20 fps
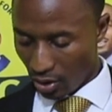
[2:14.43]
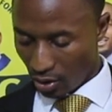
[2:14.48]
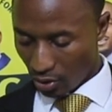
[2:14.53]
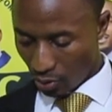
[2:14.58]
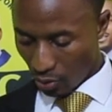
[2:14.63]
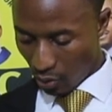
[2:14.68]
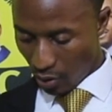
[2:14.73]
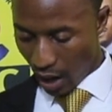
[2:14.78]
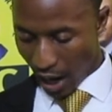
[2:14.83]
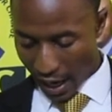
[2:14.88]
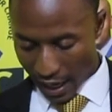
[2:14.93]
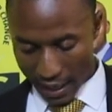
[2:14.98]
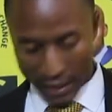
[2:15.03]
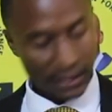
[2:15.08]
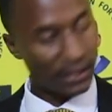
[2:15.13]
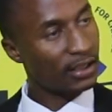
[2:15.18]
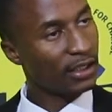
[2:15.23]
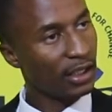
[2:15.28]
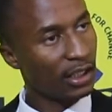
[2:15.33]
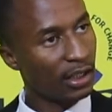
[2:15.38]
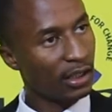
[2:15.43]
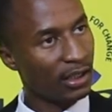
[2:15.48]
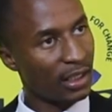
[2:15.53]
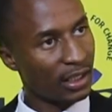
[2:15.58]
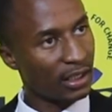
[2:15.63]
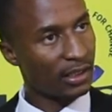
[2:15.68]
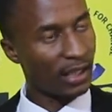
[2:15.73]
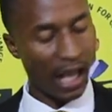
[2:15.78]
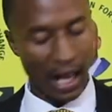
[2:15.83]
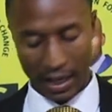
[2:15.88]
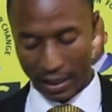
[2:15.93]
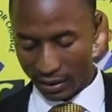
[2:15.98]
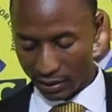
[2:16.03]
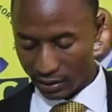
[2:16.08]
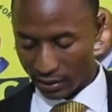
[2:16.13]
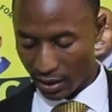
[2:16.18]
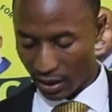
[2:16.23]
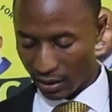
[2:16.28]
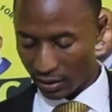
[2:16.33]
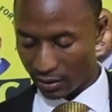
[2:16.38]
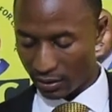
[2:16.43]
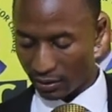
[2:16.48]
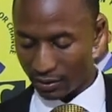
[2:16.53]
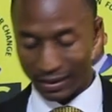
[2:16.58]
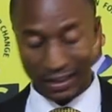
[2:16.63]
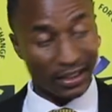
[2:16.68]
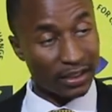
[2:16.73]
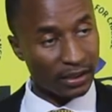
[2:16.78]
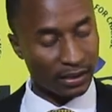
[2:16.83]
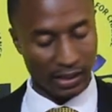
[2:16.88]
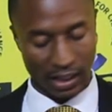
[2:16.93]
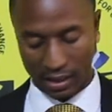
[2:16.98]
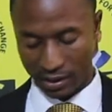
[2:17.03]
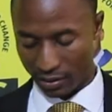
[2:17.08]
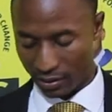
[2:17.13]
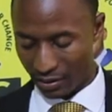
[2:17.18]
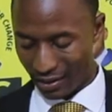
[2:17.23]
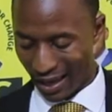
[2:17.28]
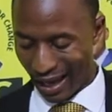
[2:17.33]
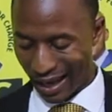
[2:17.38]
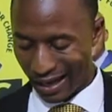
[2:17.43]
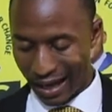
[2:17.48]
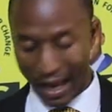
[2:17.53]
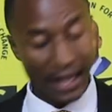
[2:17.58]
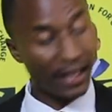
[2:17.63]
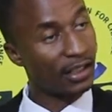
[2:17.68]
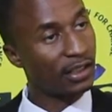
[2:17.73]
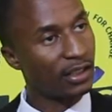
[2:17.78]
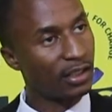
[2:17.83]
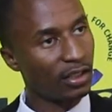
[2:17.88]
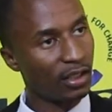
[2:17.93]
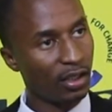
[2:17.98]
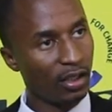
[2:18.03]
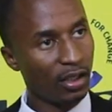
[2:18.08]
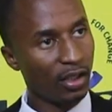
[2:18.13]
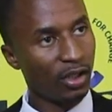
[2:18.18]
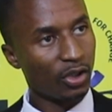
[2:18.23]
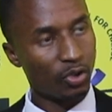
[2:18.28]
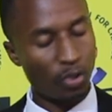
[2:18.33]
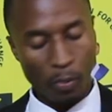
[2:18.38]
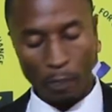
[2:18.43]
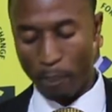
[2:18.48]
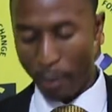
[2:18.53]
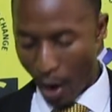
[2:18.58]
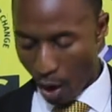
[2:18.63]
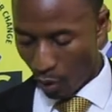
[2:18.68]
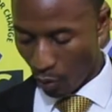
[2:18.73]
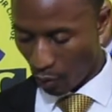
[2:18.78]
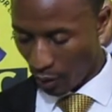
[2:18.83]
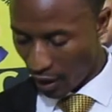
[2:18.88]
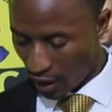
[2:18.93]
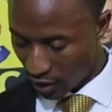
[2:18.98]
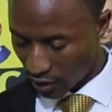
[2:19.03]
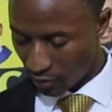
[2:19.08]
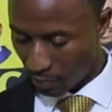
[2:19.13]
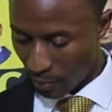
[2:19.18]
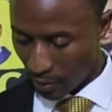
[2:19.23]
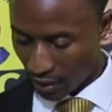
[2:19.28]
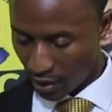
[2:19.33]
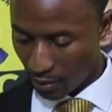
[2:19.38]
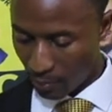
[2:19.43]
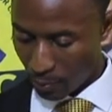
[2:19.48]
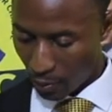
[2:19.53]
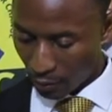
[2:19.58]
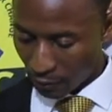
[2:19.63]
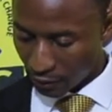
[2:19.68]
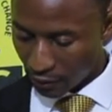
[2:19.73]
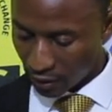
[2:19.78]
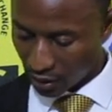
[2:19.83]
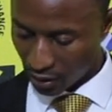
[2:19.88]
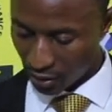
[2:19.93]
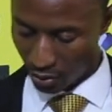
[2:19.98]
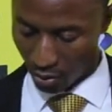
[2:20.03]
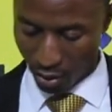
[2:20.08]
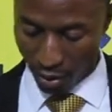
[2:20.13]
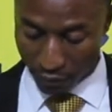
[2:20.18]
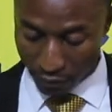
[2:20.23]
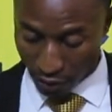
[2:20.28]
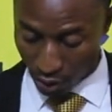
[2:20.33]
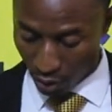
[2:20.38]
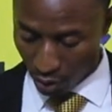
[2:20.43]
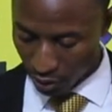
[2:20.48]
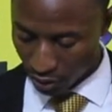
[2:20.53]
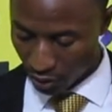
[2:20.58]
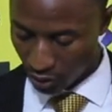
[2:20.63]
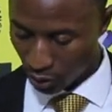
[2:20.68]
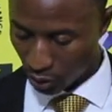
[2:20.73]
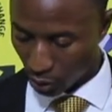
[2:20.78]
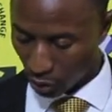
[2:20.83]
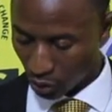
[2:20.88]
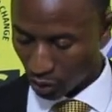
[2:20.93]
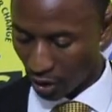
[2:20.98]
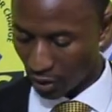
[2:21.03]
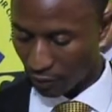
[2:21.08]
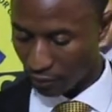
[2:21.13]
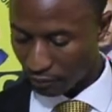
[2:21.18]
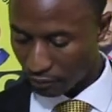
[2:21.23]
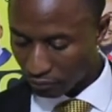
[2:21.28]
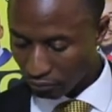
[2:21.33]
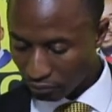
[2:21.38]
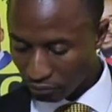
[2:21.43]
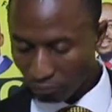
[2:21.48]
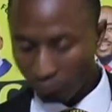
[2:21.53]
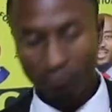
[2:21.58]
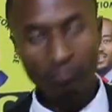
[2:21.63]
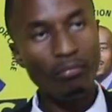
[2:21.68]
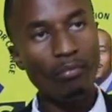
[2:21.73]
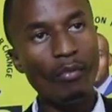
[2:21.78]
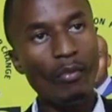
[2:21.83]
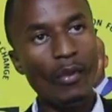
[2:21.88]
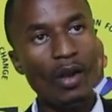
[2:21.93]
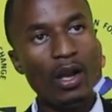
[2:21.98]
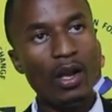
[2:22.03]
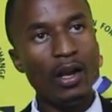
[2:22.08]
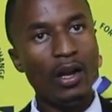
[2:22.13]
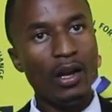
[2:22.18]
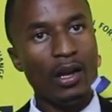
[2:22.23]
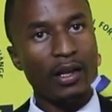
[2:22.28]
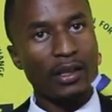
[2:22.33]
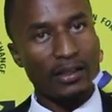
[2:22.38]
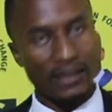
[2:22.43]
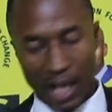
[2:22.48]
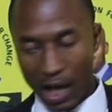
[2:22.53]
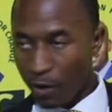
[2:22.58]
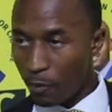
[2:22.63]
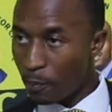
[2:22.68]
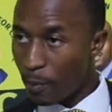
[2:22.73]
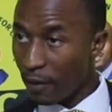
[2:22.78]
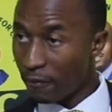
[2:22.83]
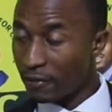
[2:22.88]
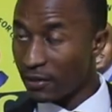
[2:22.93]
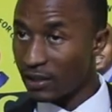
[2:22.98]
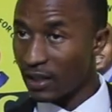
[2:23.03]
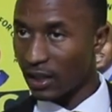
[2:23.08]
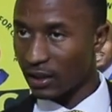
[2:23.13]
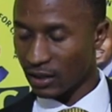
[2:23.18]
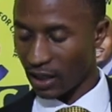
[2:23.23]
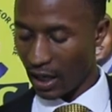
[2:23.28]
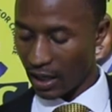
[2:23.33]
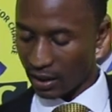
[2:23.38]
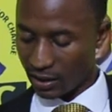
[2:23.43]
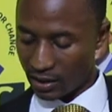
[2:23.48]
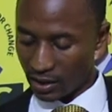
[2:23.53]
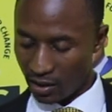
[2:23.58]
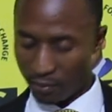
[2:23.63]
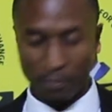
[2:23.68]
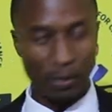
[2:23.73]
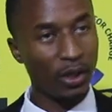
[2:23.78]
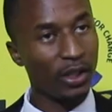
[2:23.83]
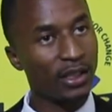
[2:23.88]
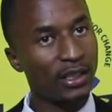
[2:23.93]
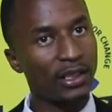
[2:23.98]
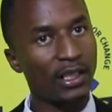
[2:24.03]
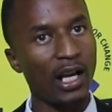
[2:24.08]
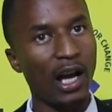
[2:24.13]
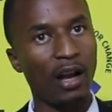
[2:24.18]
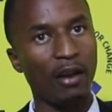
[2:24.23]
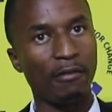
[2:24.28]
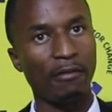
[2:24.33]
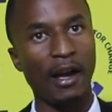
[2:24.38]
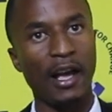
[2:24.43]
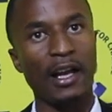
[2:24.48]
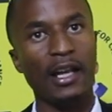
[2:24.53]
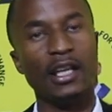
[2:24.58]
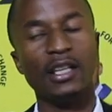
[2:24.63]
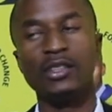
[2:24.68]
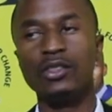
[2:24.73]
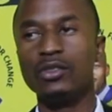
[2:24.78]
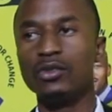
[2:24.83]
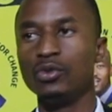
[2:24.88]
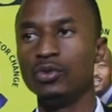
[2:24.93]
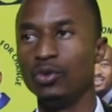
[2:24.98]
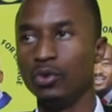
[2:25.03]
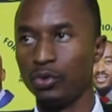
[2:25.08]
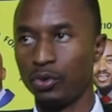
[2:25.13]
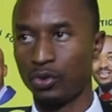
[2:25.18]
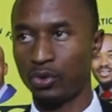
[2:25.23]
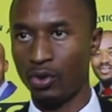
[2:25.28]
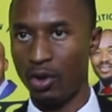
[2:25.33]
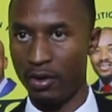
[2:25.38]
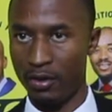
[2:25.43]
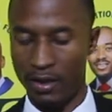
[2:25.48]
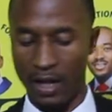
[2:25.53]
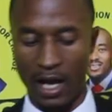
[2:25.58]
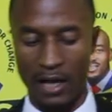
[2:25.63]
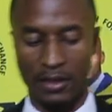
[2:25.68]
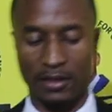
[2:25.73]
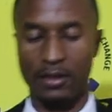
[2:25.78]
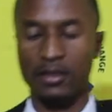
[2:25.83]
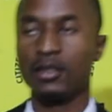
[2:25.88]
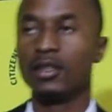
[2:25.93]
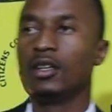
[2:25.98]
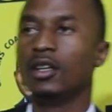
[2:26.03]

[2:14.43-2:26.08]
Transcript: to guarantee these arrested citizens their right to bail as per the provision of the Constitution. ZANU-PF is escalating political violence. You saw that